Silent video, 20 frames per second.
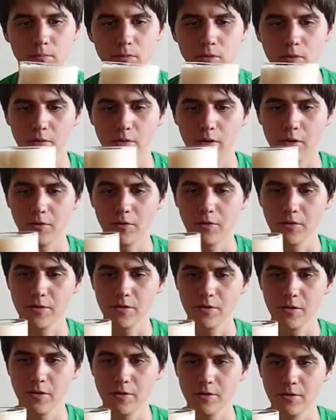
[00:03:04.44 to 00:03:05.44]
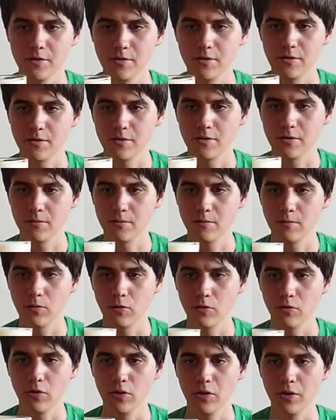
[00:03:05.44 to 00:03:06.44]
you can definitely see this as
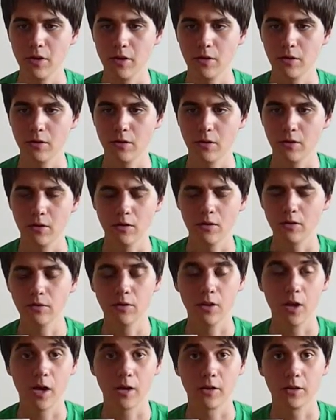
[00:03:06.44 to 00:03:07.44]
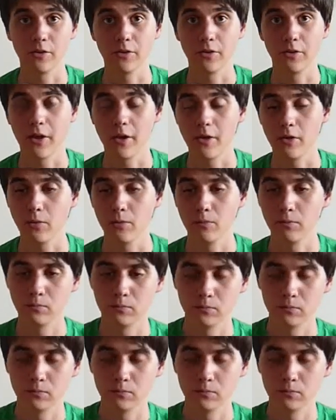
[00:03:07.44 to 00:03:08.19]
more of a ale, lager than an ale.